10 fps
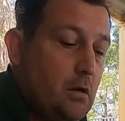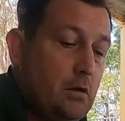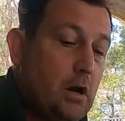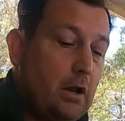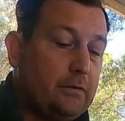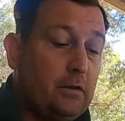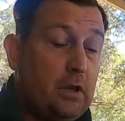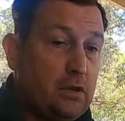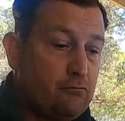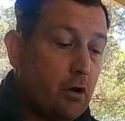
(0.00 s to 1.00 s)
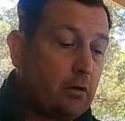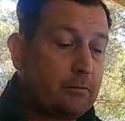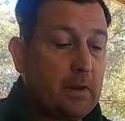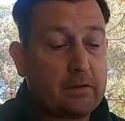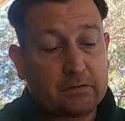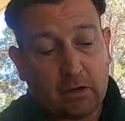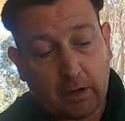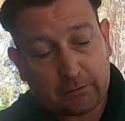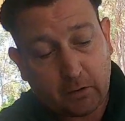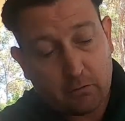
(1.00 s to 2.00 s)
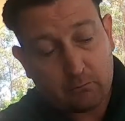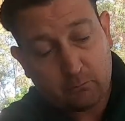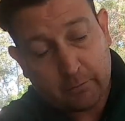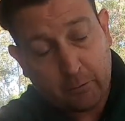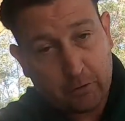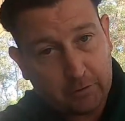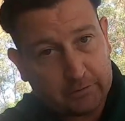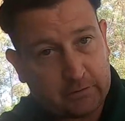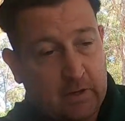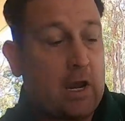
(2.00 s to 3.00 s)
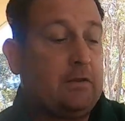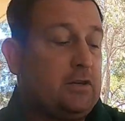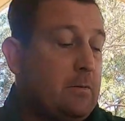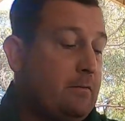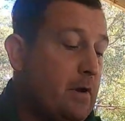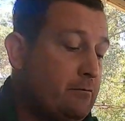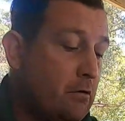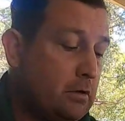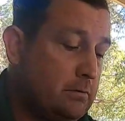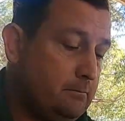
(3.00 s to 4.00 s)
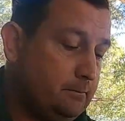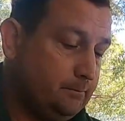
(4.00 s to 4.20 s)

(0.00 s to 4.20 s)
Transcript: Alright, so then you roll it from the other side. So we've already got started the shape of our rolling.